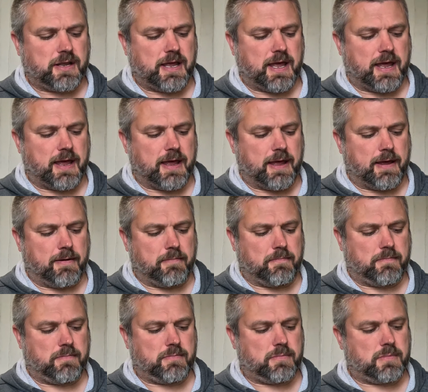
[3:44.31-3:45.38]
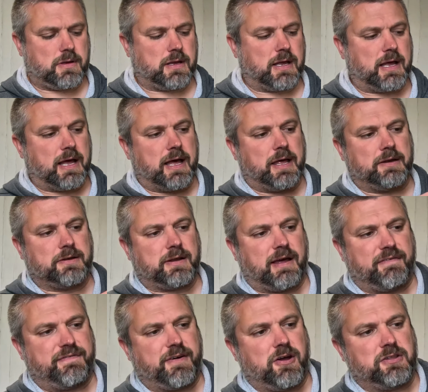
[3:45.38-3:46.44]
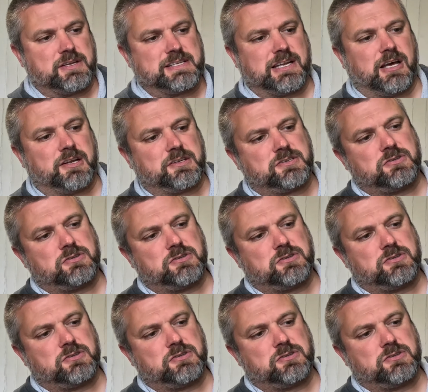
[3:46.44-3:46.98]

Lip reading: and I found the slot.